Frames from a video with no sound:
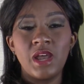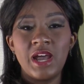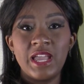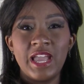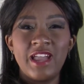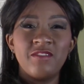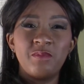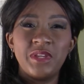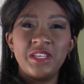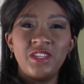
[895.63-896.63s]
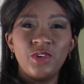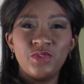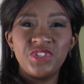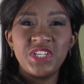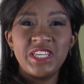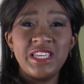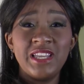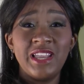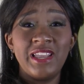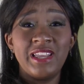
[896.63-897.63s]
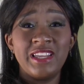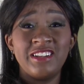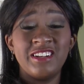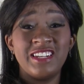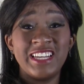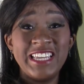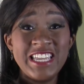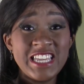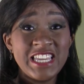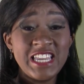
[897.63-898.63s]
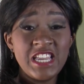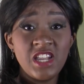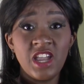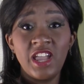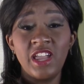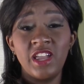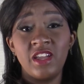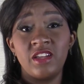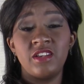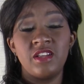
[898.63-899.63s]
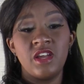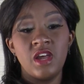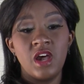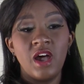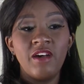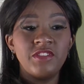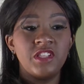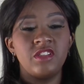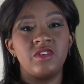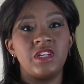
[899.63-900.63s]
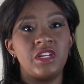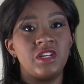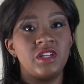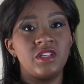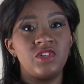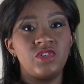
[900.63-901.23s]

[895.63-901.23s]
I have been using and liking, and of the three,